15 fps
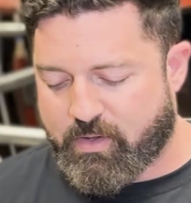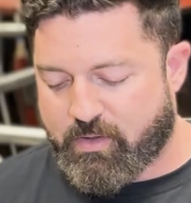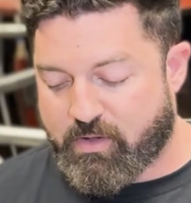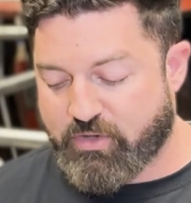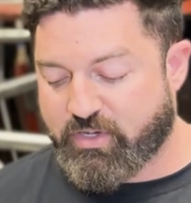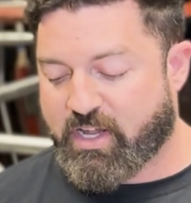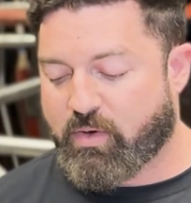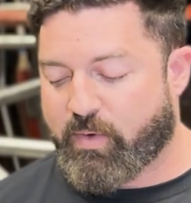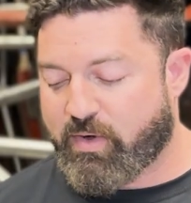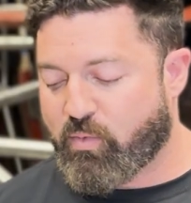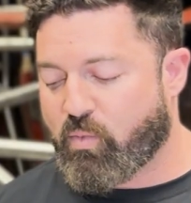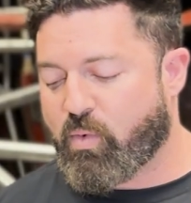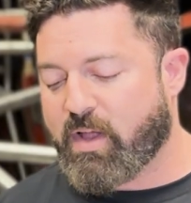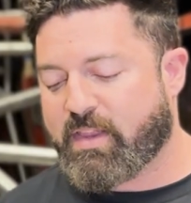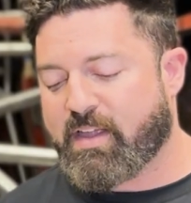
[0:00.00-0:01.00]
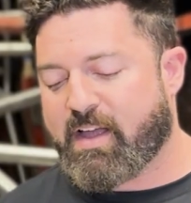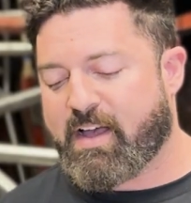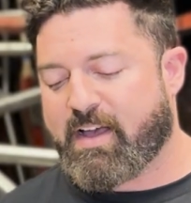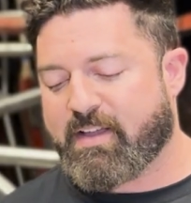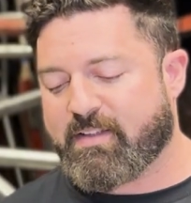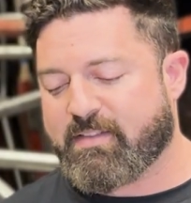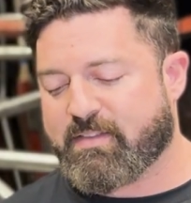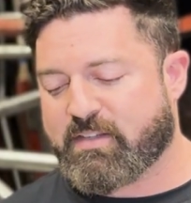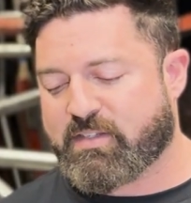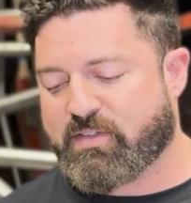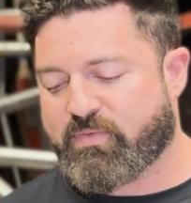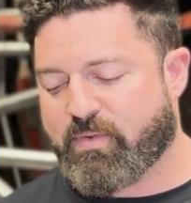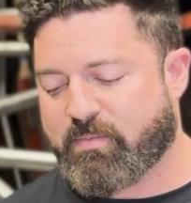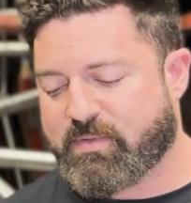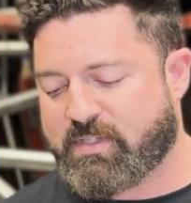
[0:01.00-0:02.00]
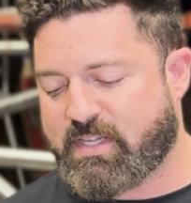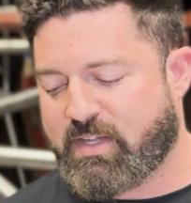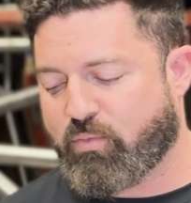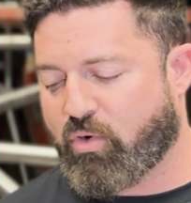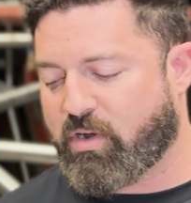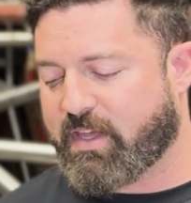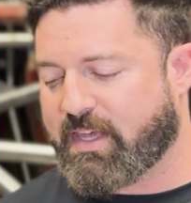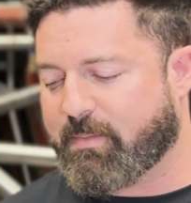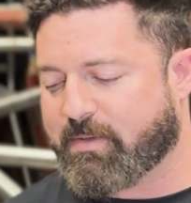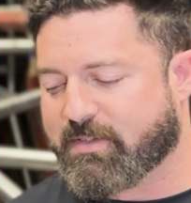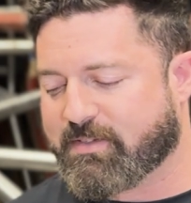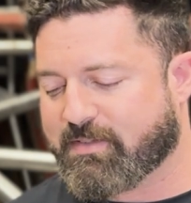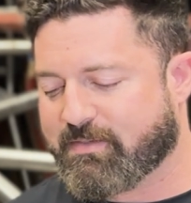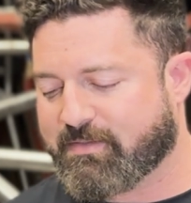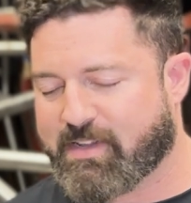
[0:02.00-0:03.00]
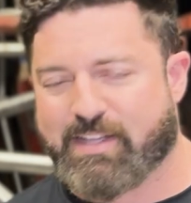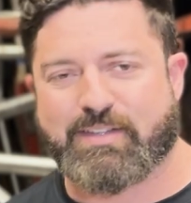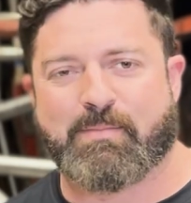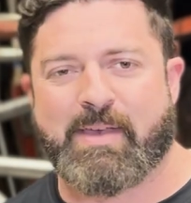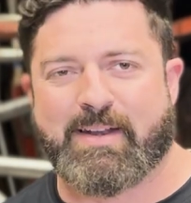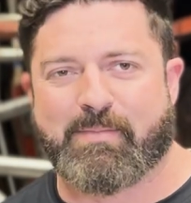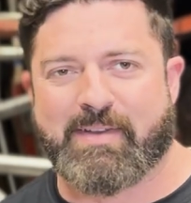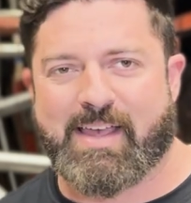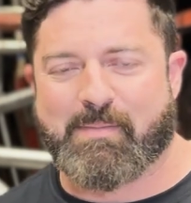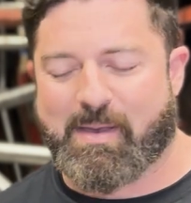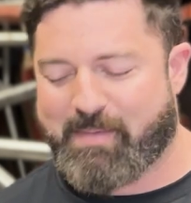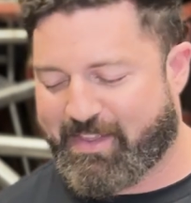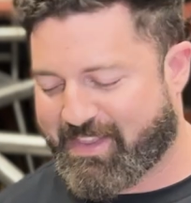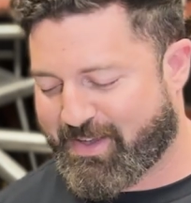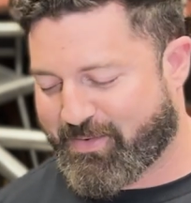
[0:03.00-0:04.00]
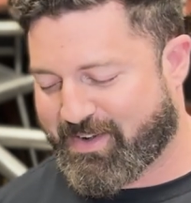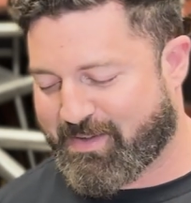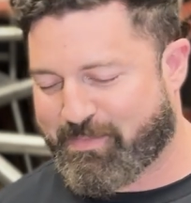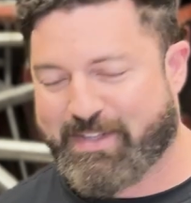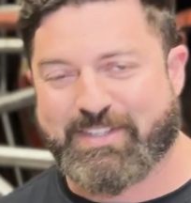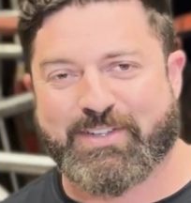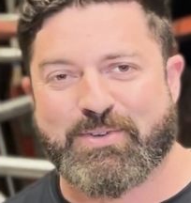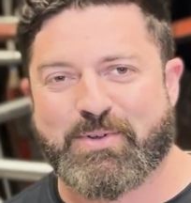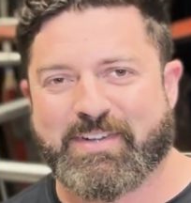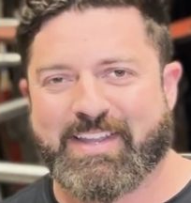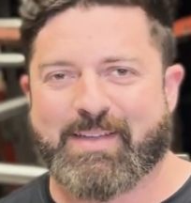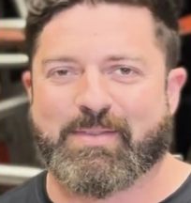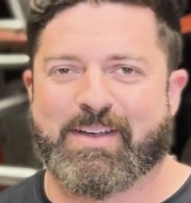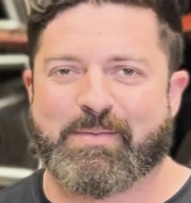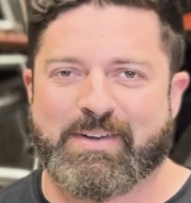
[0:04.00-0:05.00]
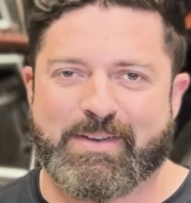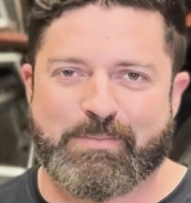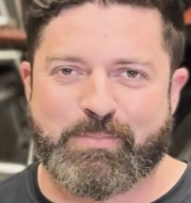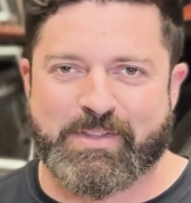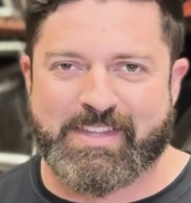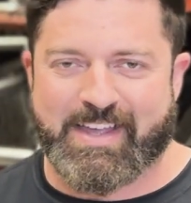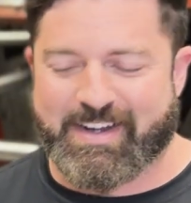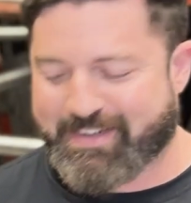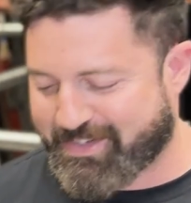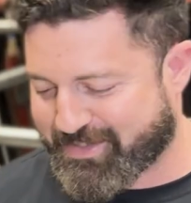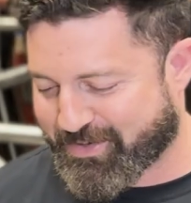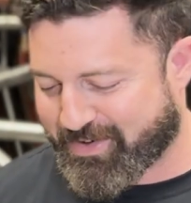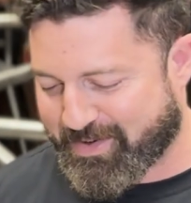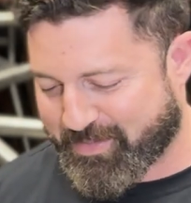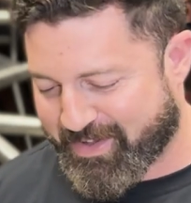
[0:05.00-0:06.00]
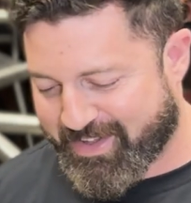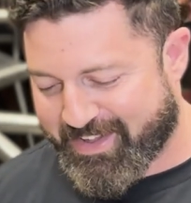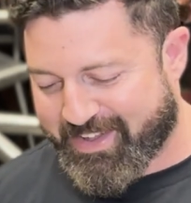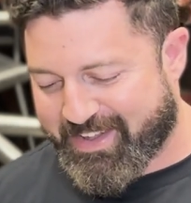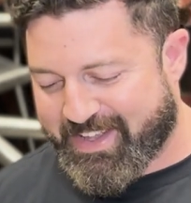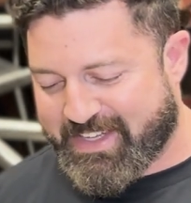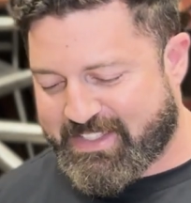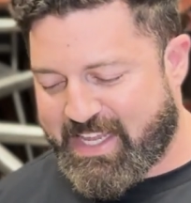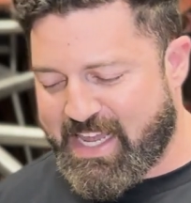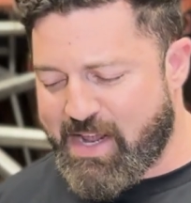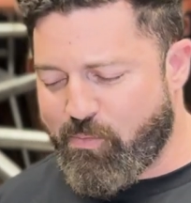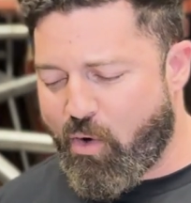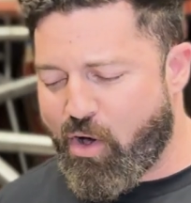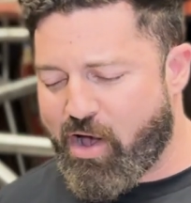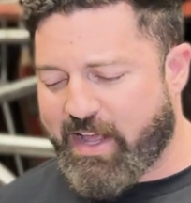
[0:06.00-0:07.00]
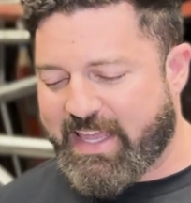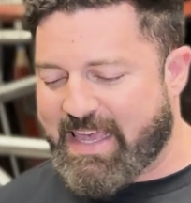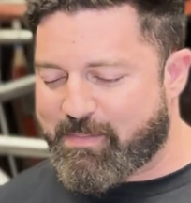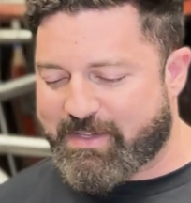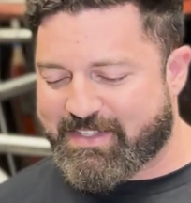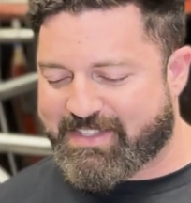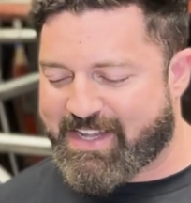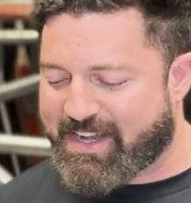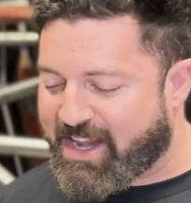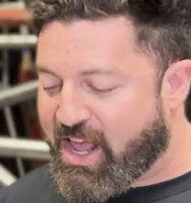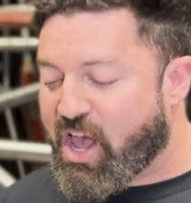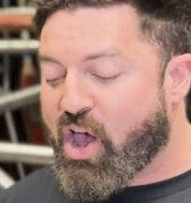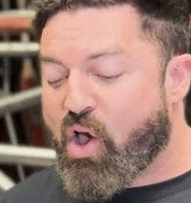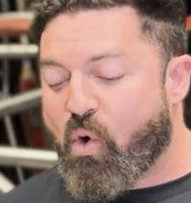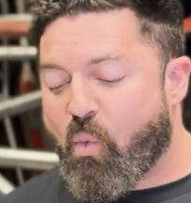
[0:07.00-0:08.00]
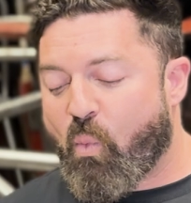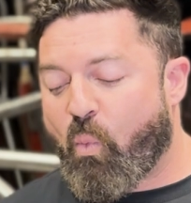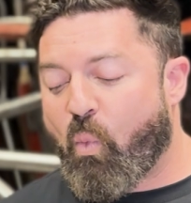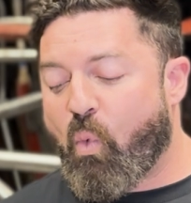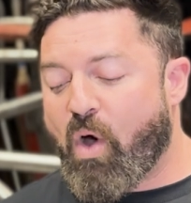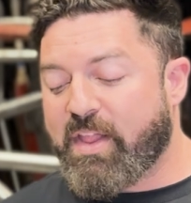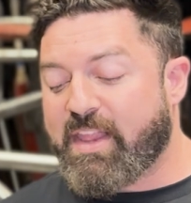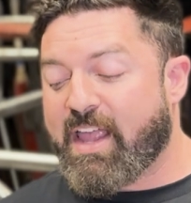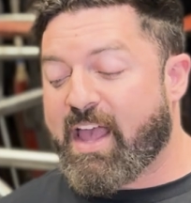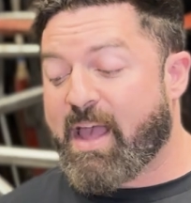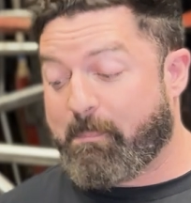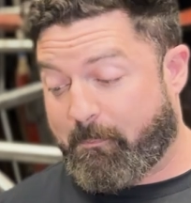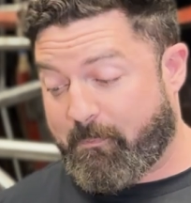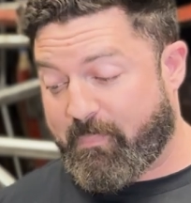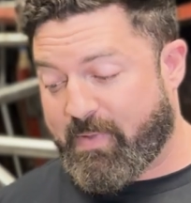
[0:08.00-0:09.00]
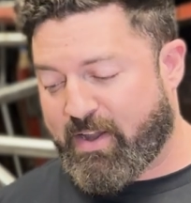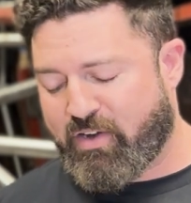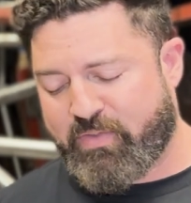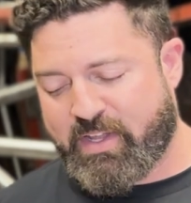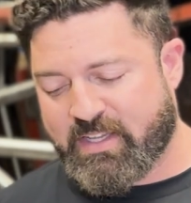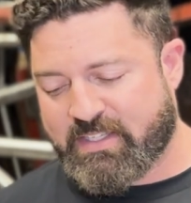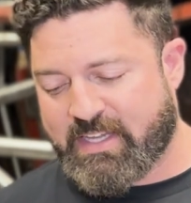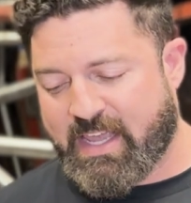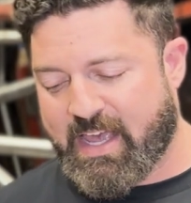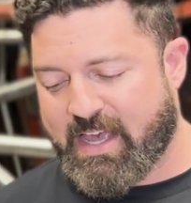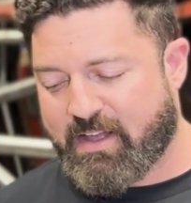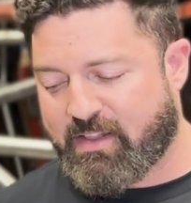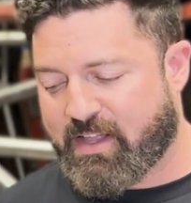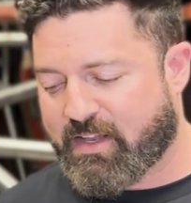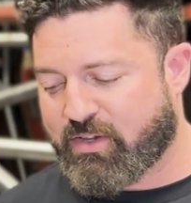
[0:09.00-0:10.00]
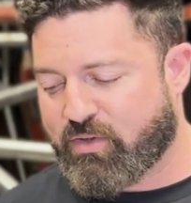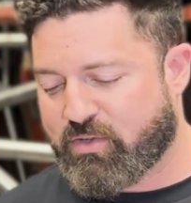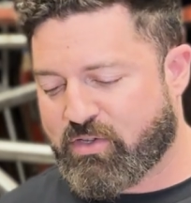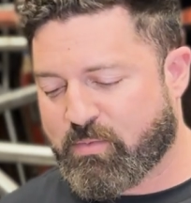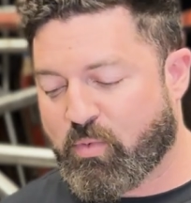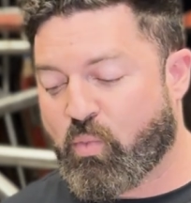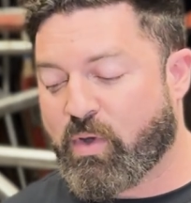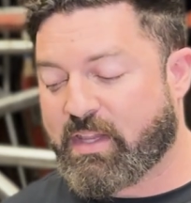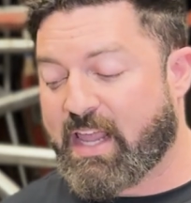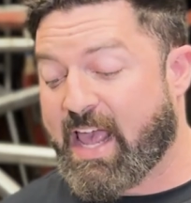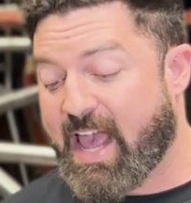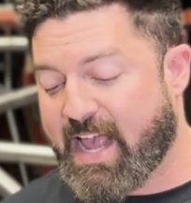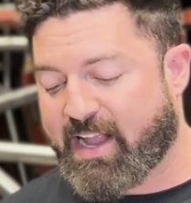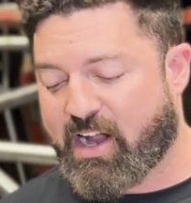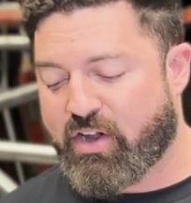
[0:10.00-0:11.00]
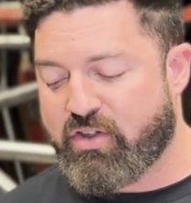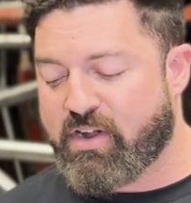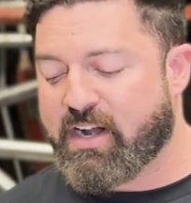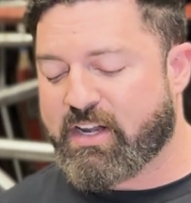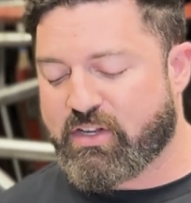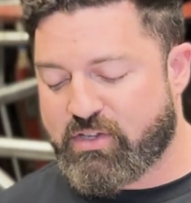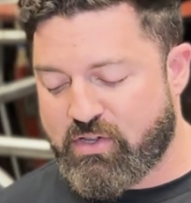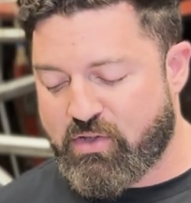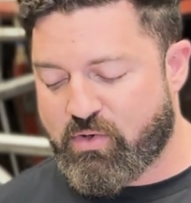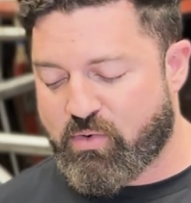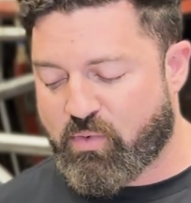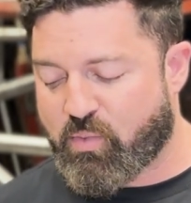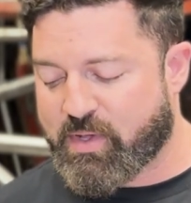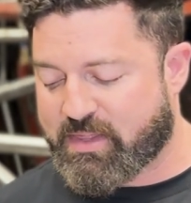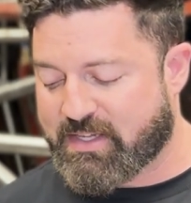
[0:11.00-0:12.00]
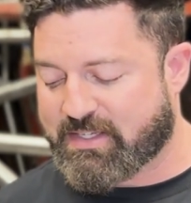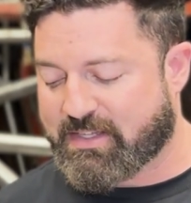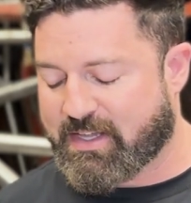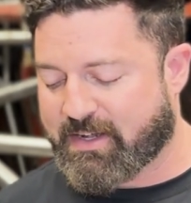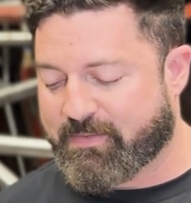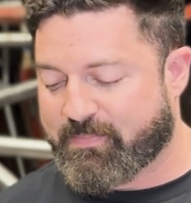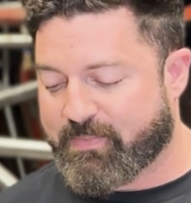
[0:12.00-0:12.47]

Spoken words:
Here's a good one. This is from T. Roy Gibbons. That's a made-up name. I made that one up. That's a cool name, though. I'm gonna put that on Instagram. T. Roy Gibbons said, I don't know if you could say hell on YouTube. What the heck are you gonna do with this thing?